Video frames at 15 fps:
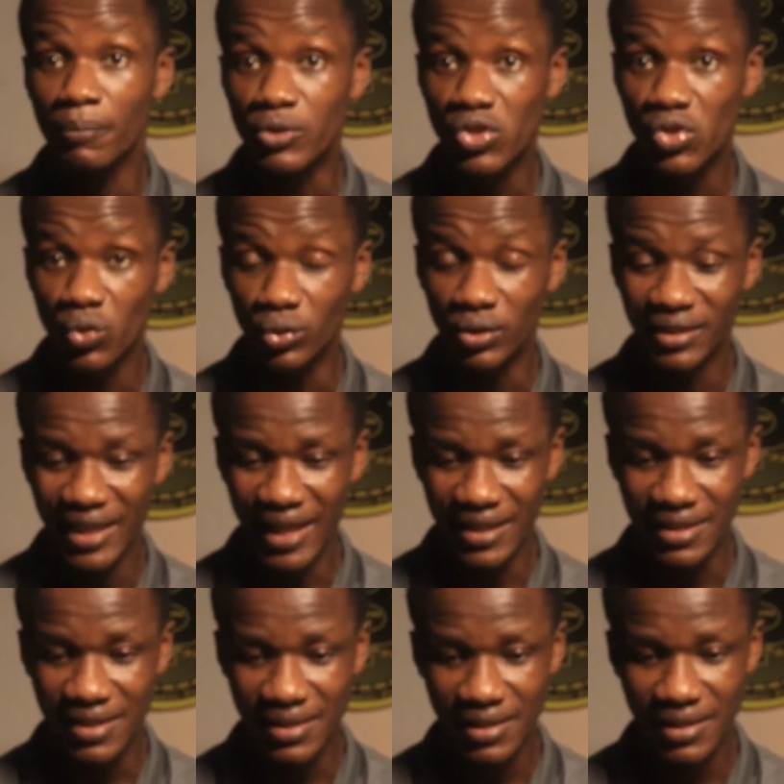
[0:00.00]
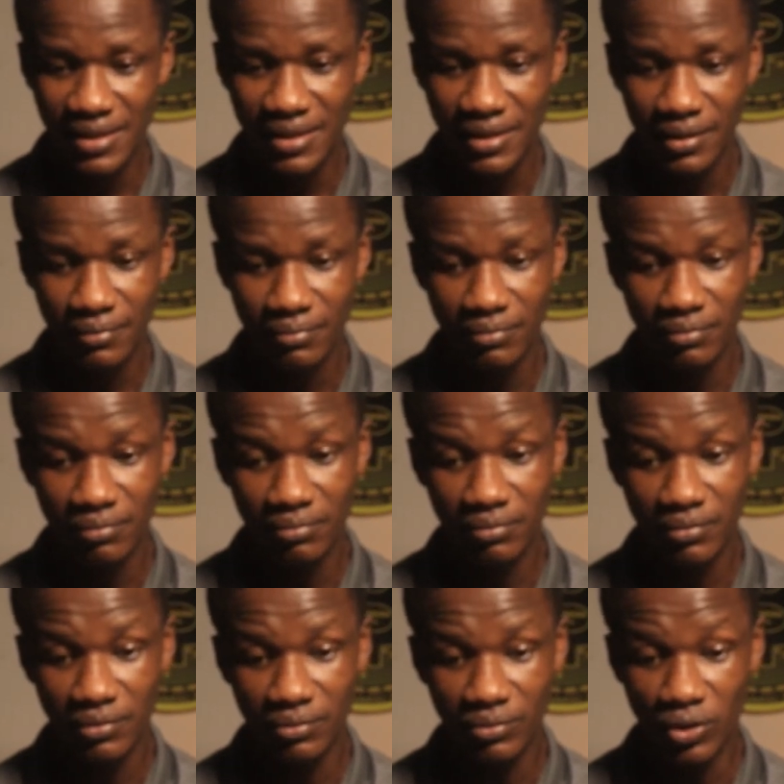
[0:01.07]
SOL that's
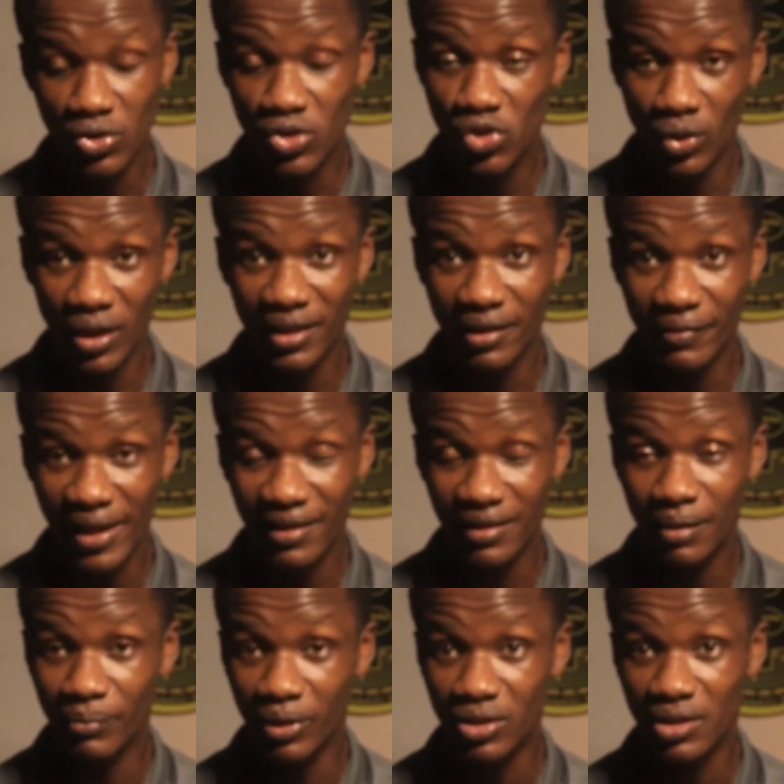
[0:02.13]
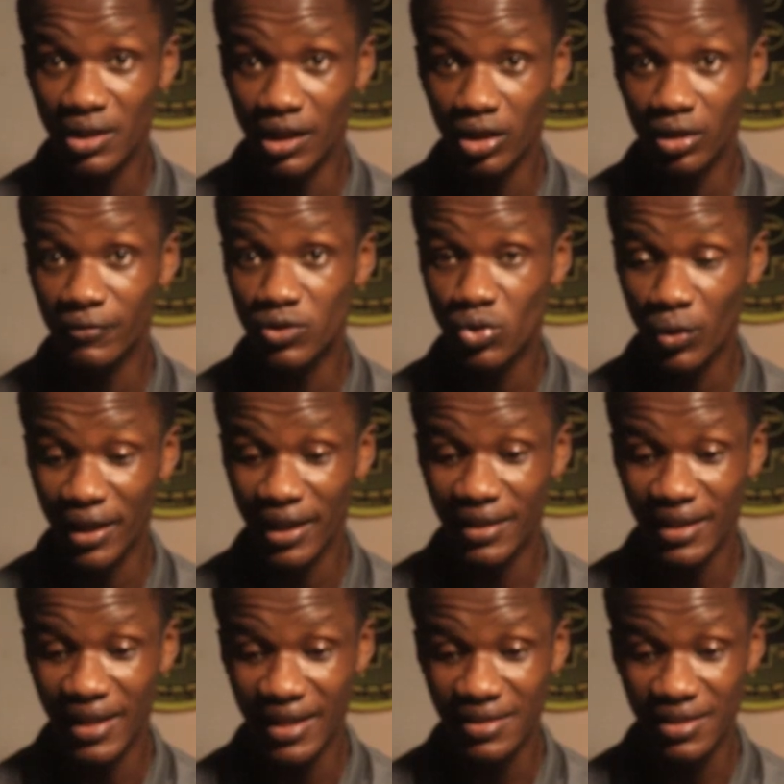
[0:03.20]
not Solana right now, but a lot of
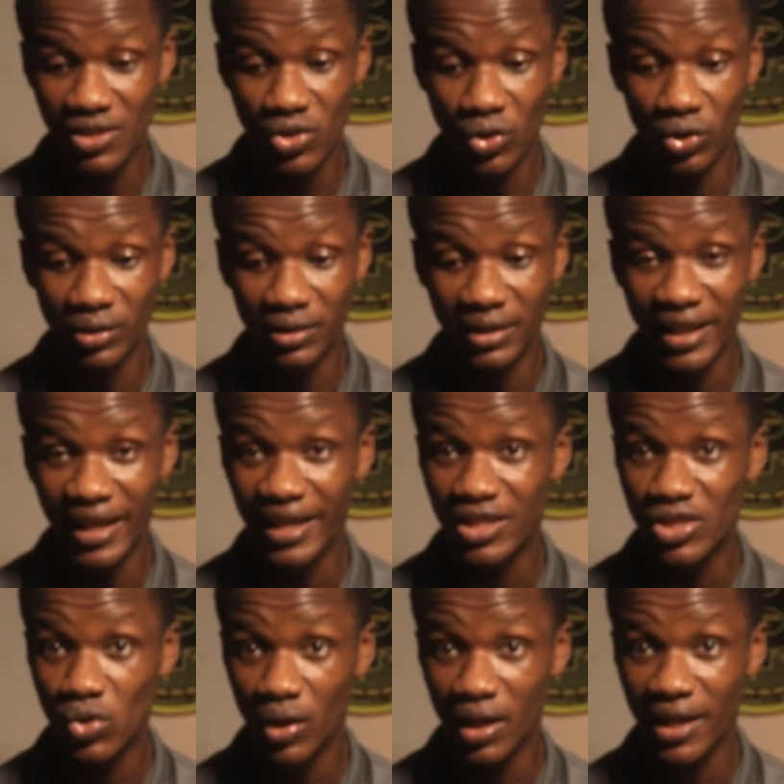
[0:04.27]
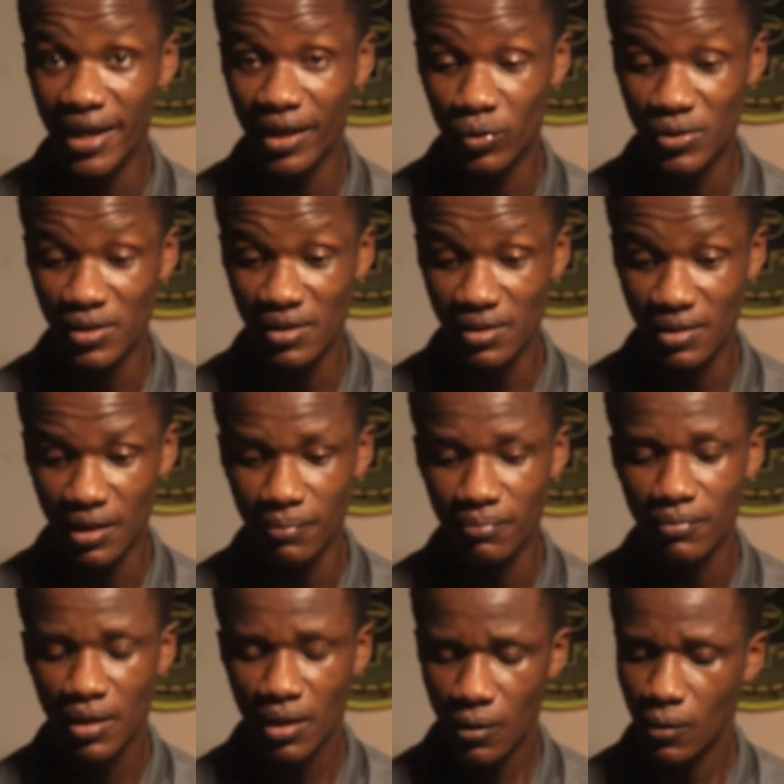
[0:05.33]
token that is on the Solana ecosystem